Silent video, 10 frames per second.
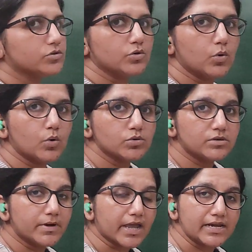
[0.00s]
Though
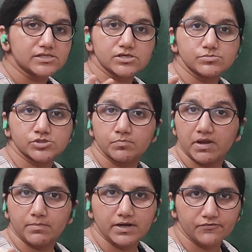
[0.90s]
the mechanisms
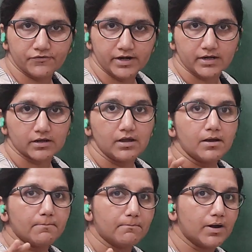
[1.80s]
may be different,
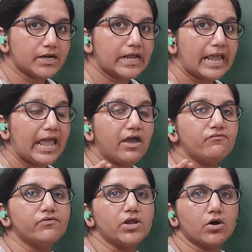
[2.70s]
but
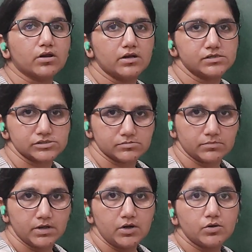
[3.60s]
every organism
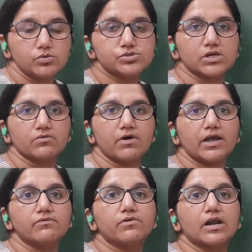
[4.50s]
to
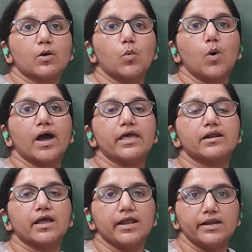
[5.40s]
survive
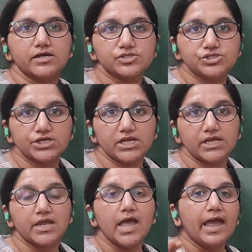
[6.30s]
require
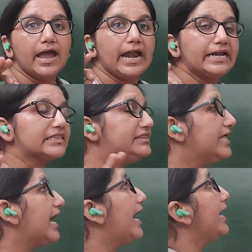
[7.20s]
energy, and
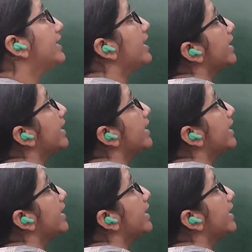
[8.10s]
that